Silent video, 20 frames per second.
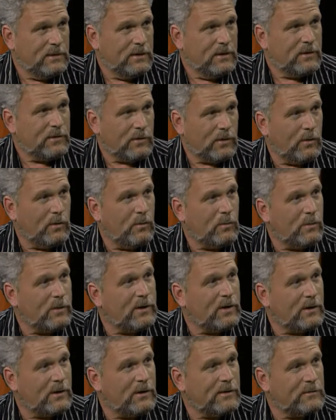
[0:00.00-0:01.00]
So we
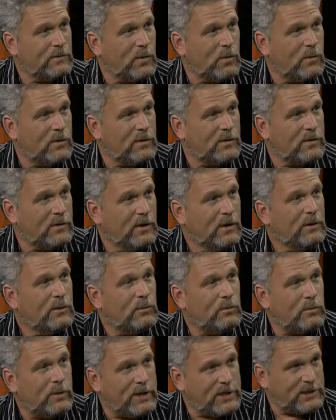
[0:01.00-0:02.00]
are, of course,
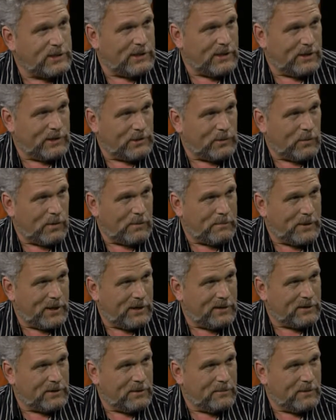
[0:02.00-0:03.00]
reaching out to our
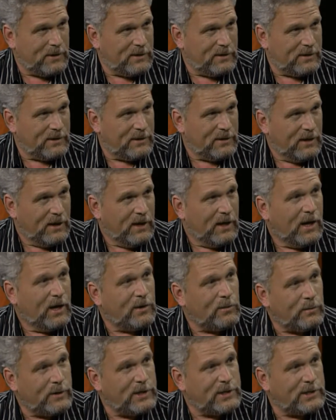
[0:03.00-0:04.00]
parent community
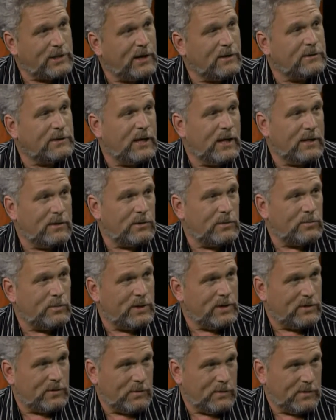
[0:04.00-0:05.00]
and reaching out to other
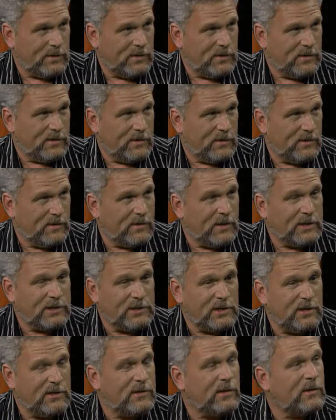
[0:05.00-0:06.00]
resources, such
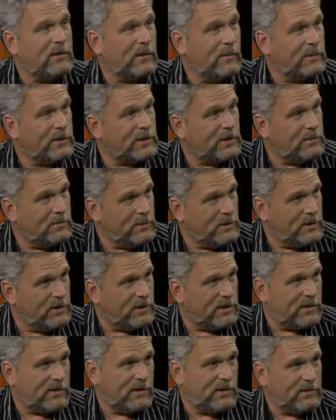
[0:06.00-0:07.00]
as some of the
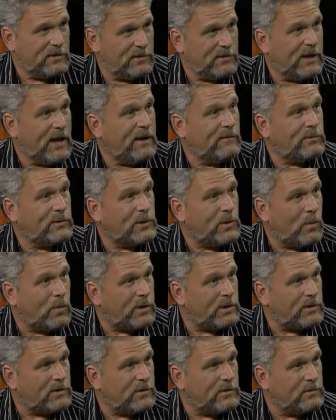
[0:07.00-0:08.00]
community centers have
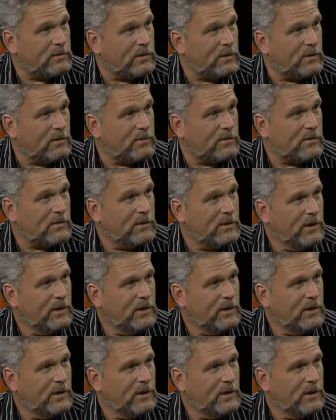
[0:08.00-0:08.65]
recording studios.